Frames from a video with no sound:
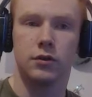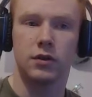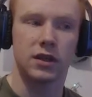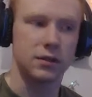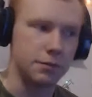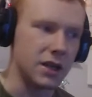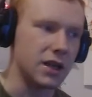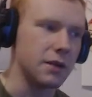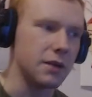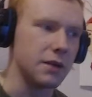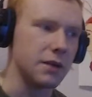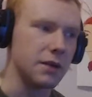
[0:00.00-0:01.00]
That's ba- it
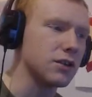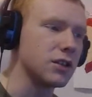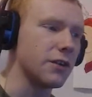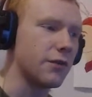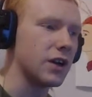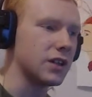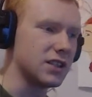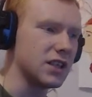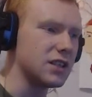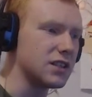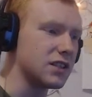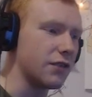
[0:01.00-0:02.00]
basically defi- the
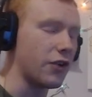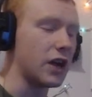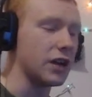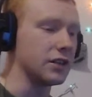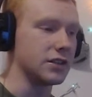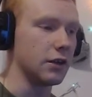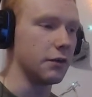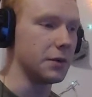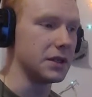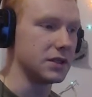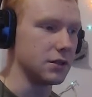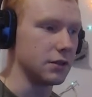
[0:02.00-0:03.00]
sentence defined itself,
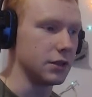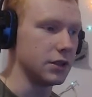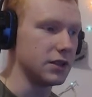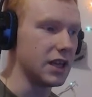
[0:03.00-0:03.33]
basically.